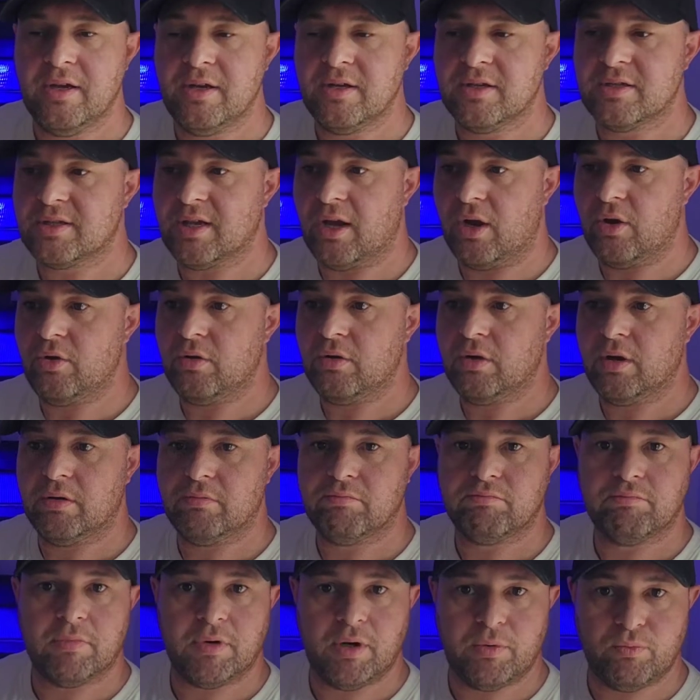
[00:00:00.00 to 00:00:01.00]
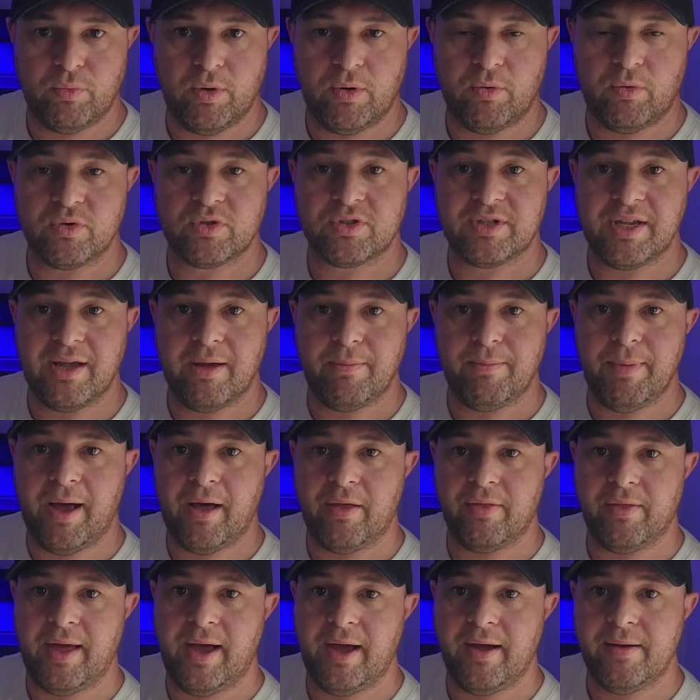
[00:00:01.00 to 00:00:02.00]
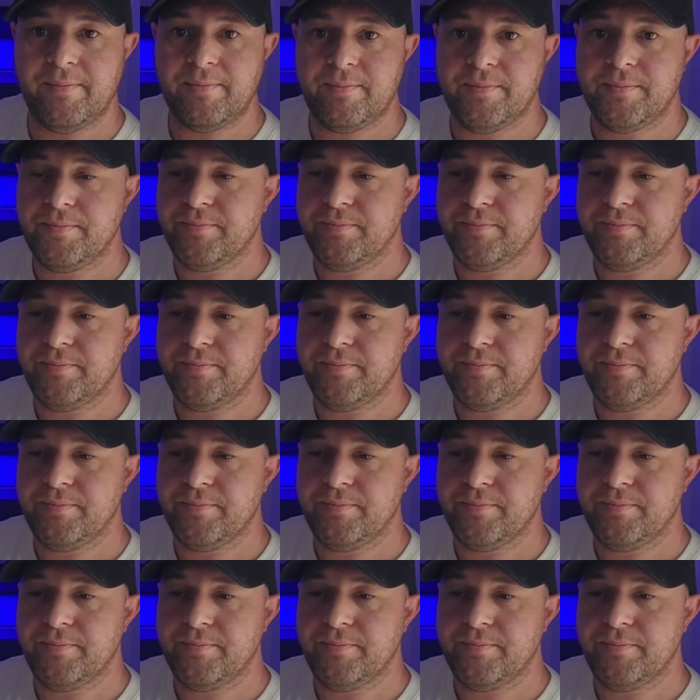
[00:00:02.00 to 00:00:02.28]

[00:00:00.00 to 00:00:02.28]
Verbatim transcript: So we'll see about that.